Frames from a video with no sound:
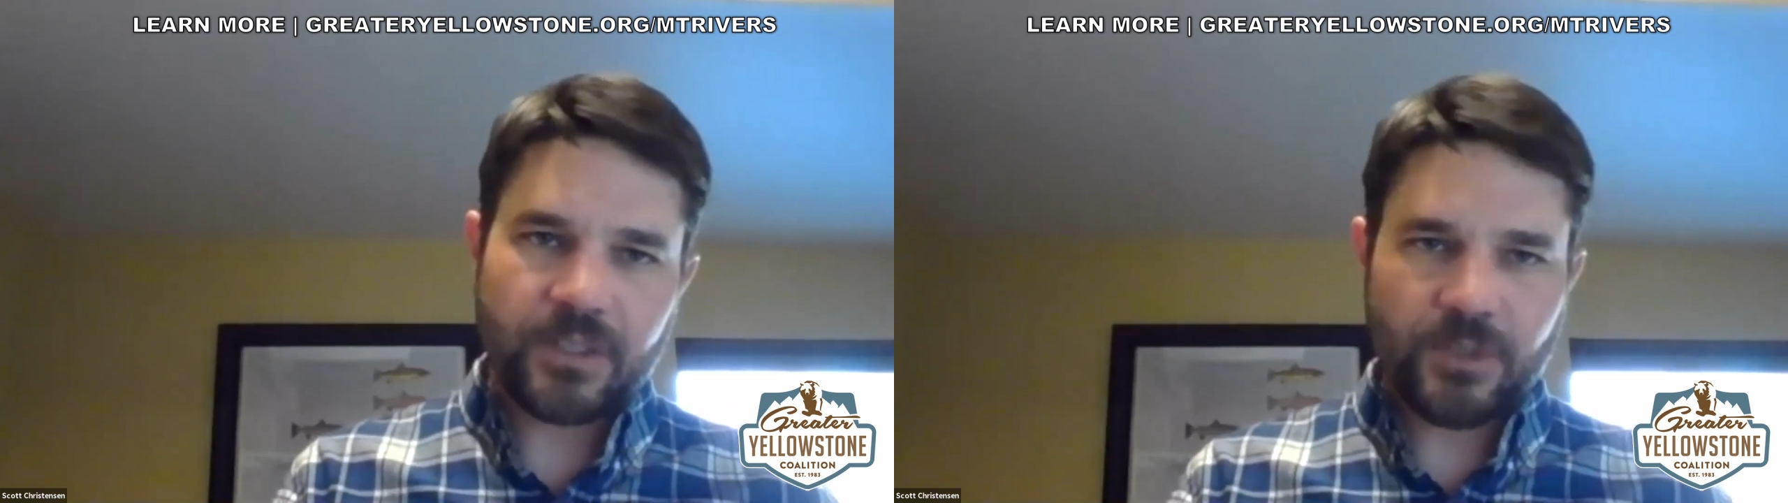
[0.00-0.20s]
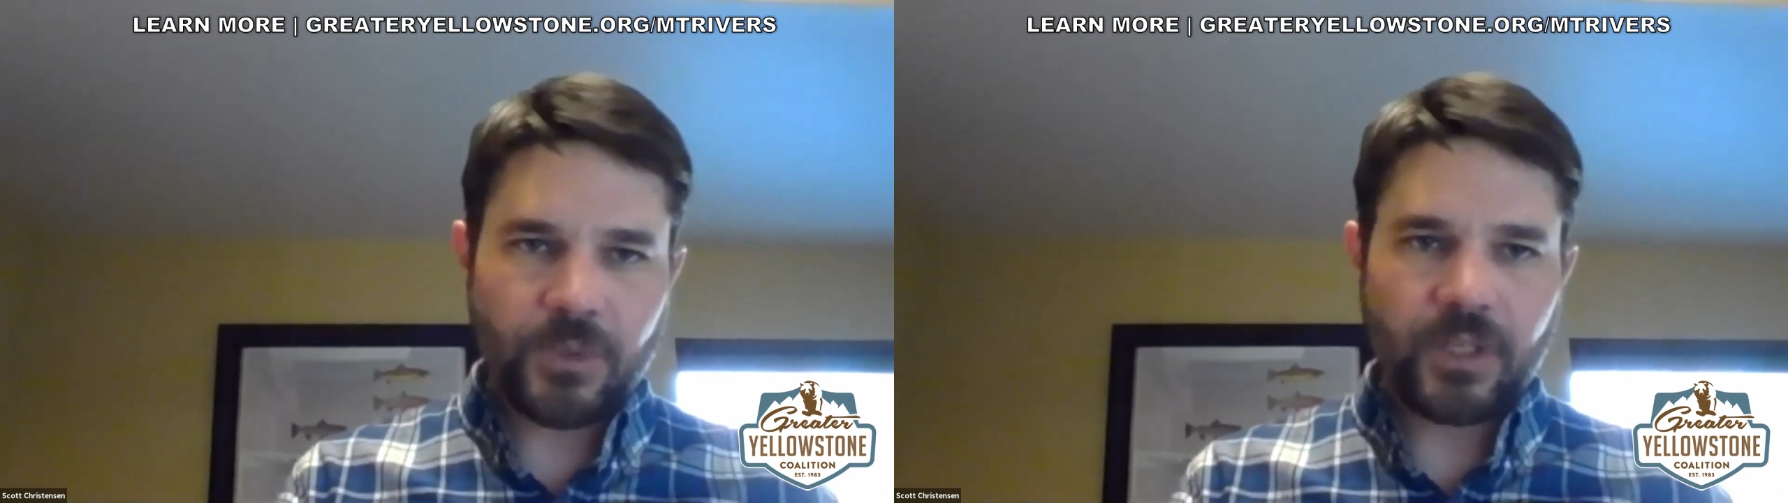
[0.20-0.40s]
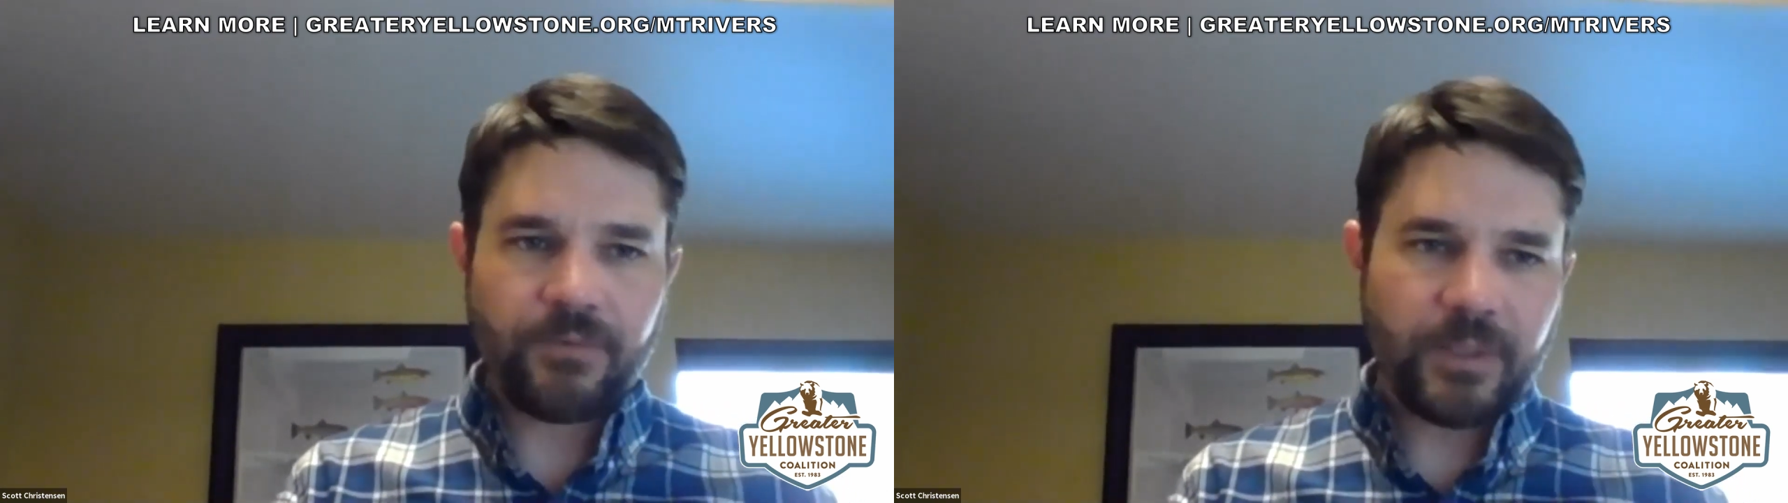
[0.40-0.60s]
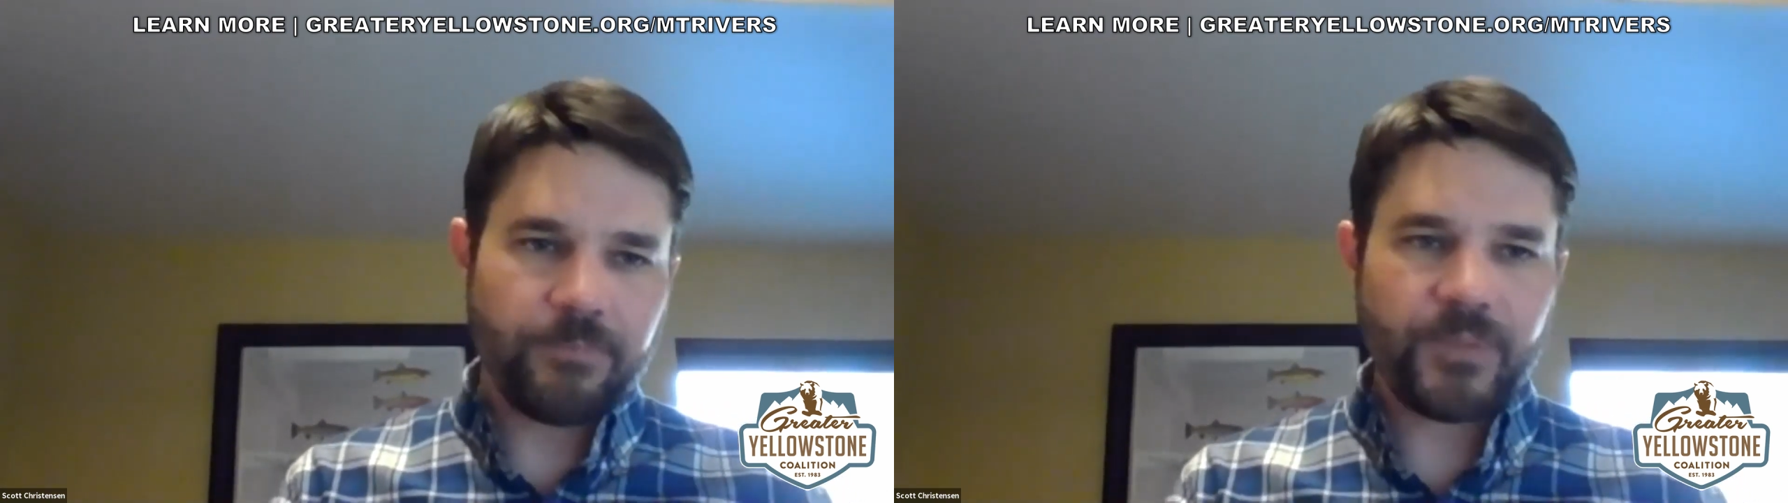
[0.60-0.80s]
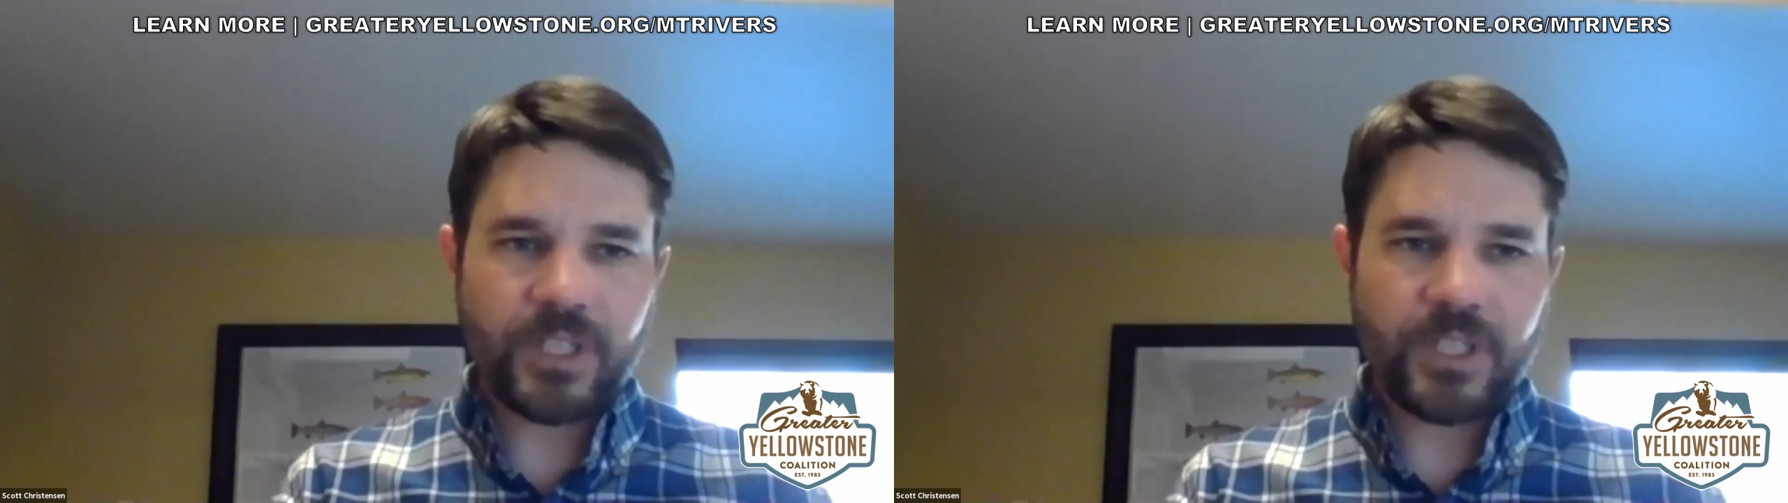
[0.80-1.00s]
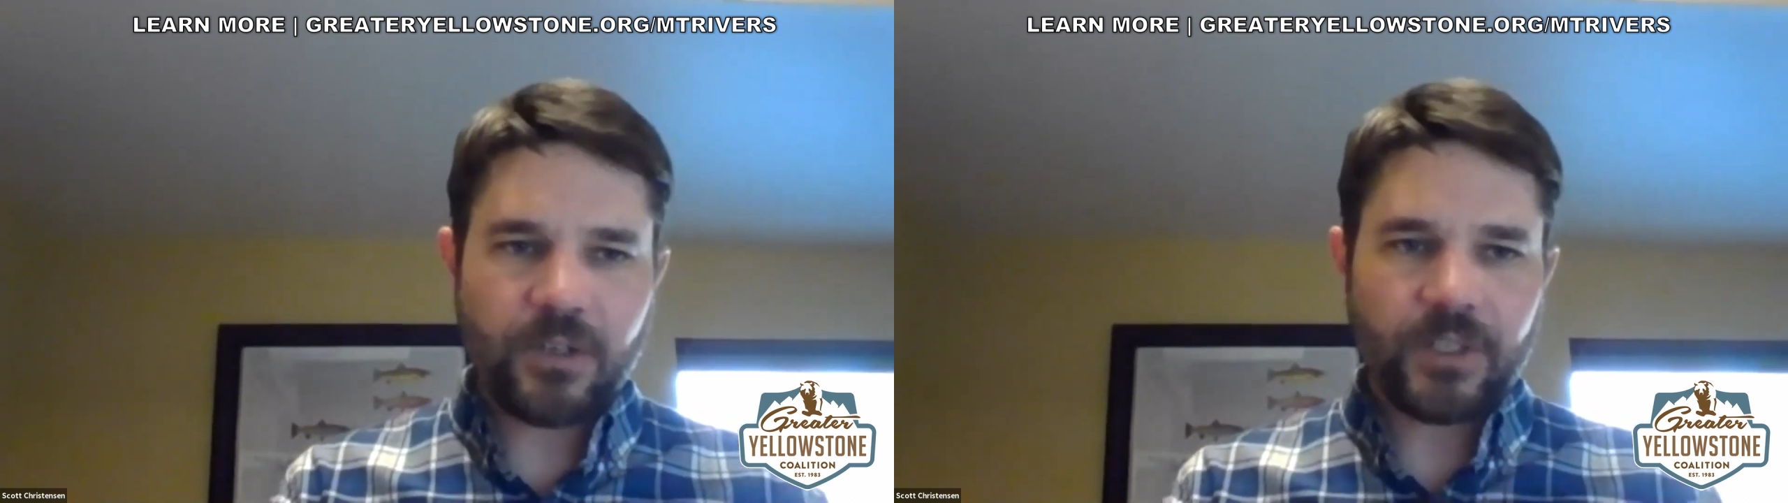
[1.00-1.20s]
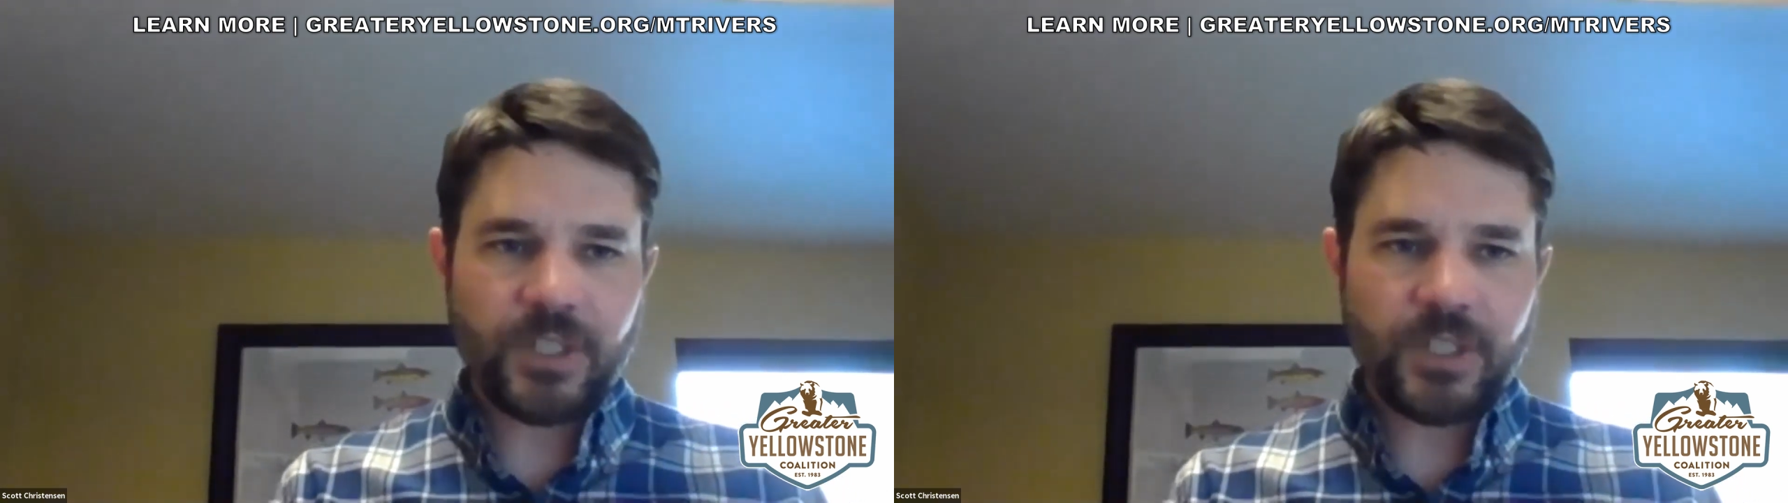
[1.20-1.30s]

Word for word: It's sort of the secret